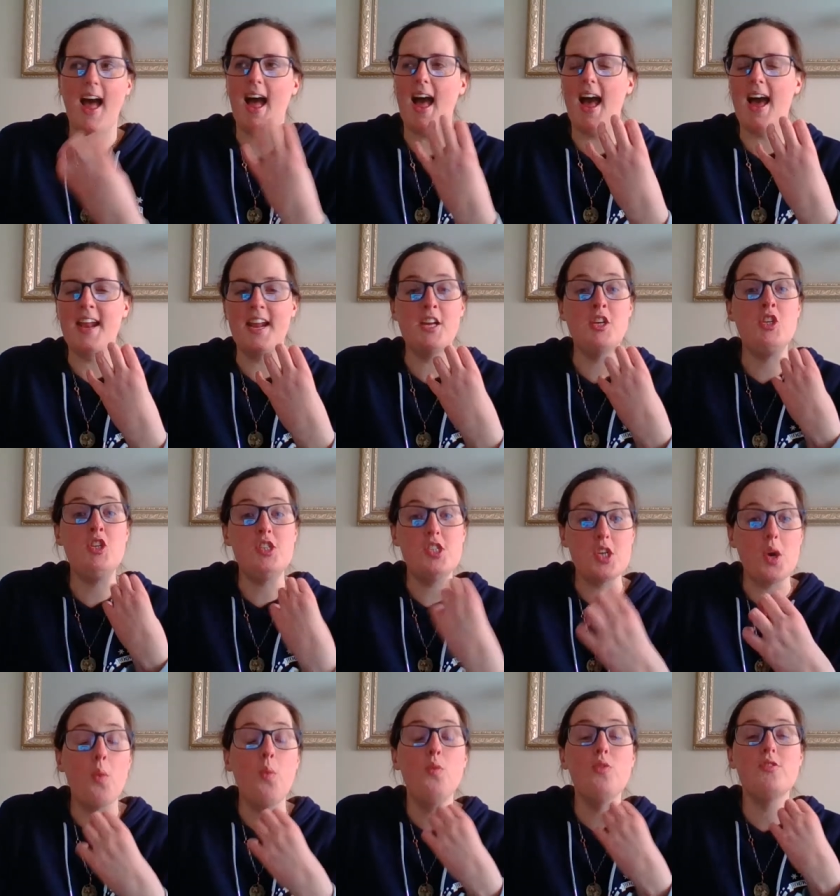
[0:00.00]
And I
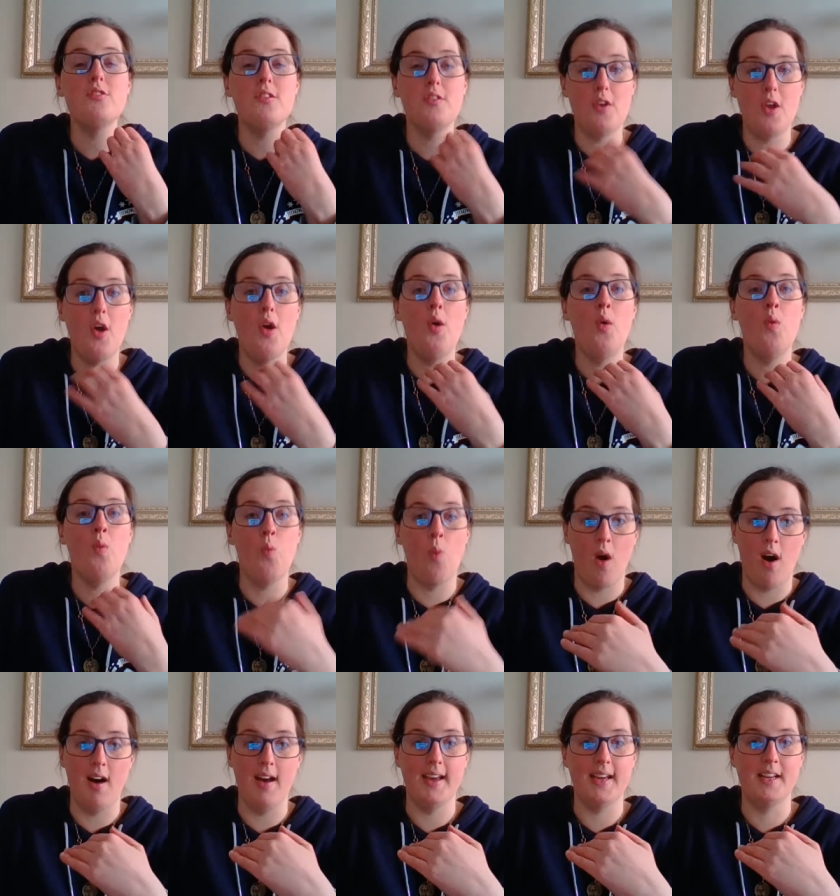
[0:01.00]
don't know
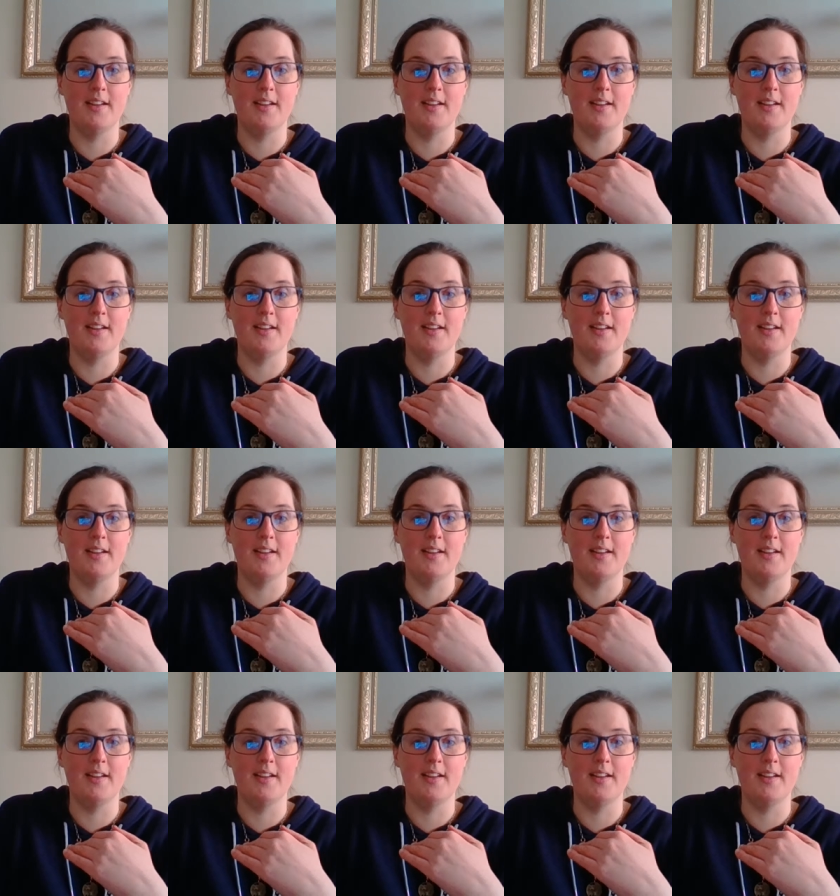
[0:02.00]
why.